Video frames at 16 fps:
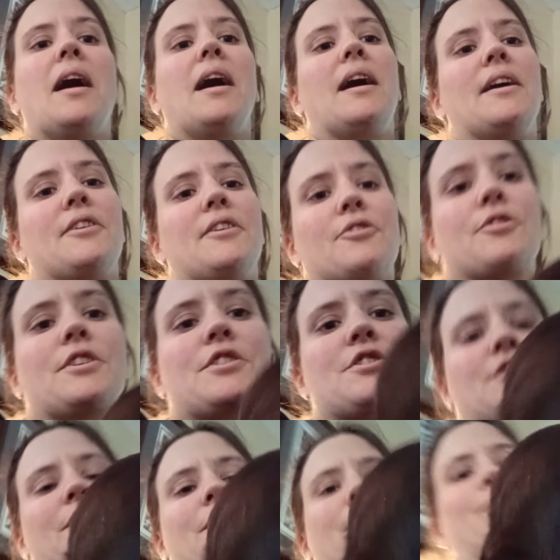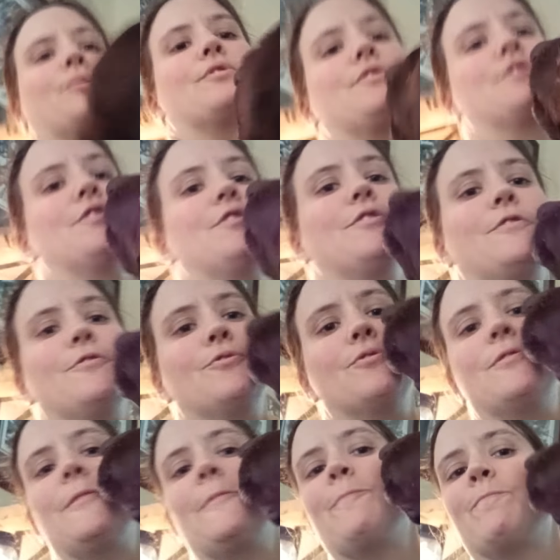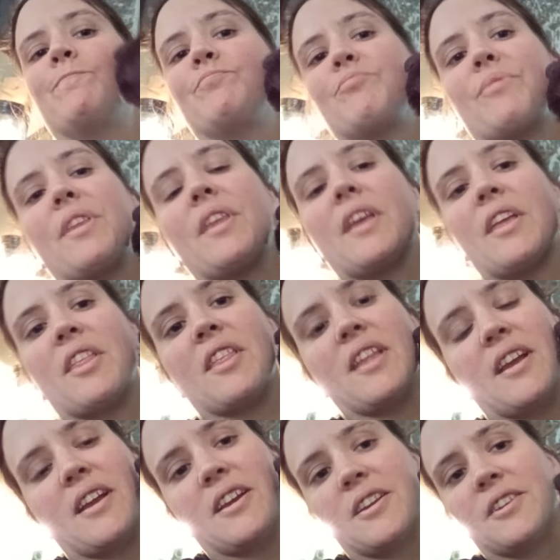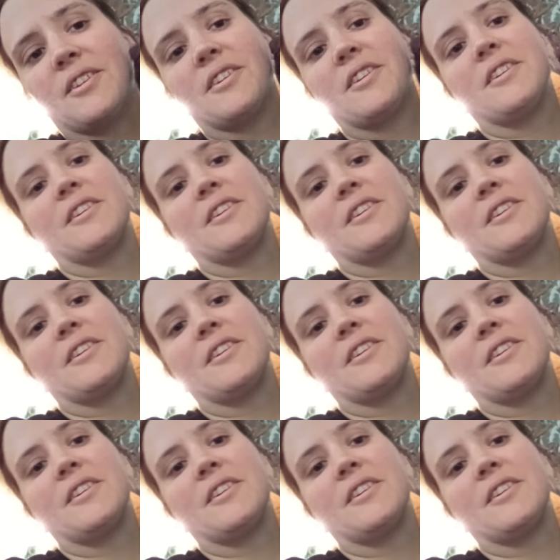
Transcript: I originally wanted to do a second